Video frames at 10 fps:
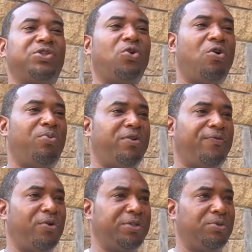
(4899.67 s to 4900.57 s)
sore
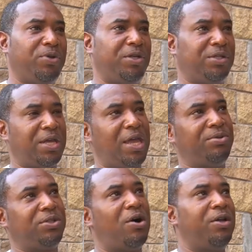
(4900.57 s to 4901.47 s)
when this game
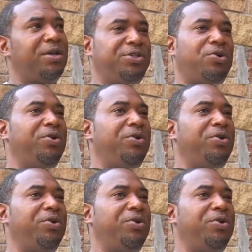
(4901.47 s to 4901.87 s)
started because you